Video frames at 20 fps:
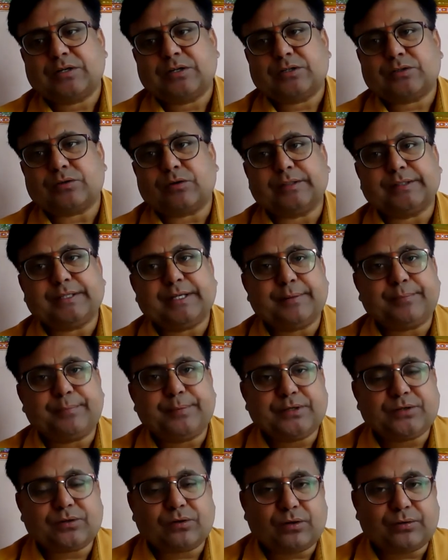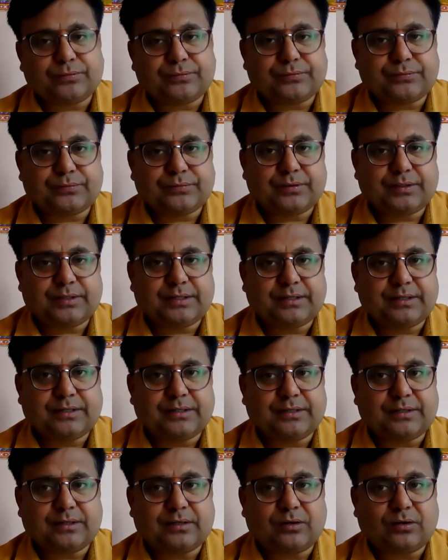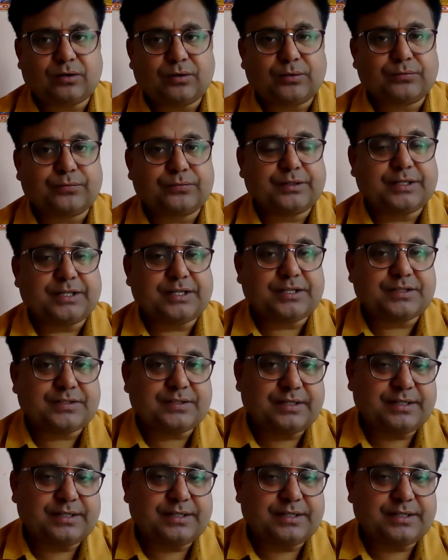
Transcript: So on the epitaph of T.S.